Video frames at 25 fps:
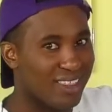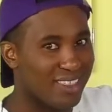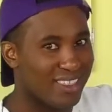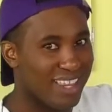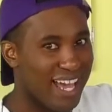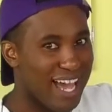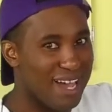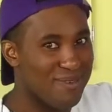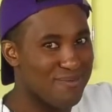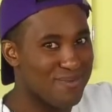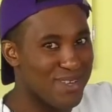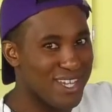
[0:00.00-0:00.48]

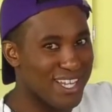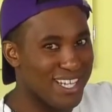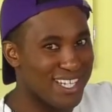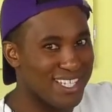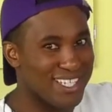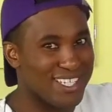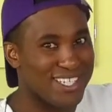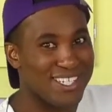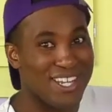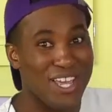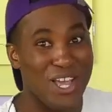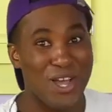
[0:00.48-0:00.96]
That
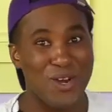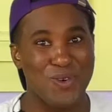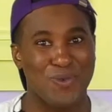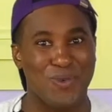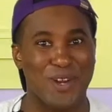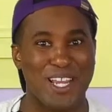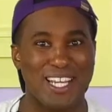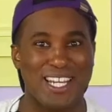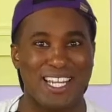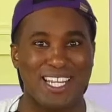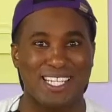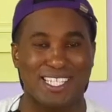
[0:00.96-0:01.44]
means
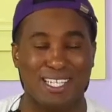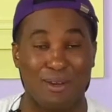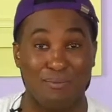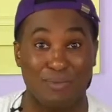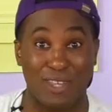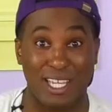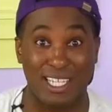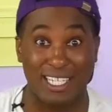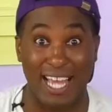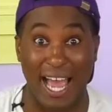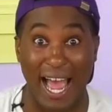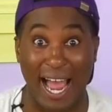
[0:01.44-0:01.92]
we need
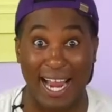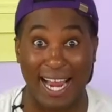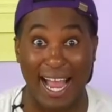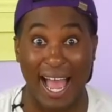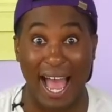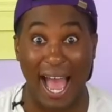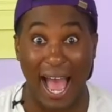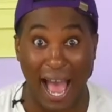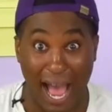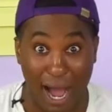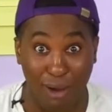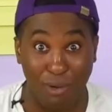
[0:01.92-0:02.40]
something to hang
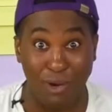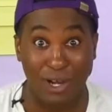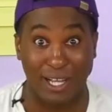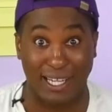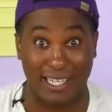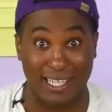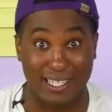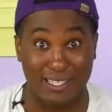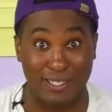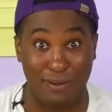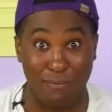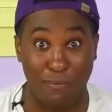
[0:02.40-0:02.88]
our
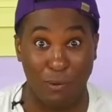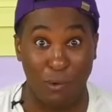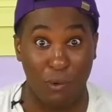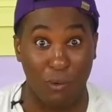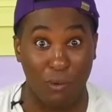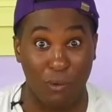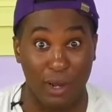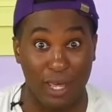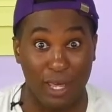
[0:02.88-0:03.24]
glitter ball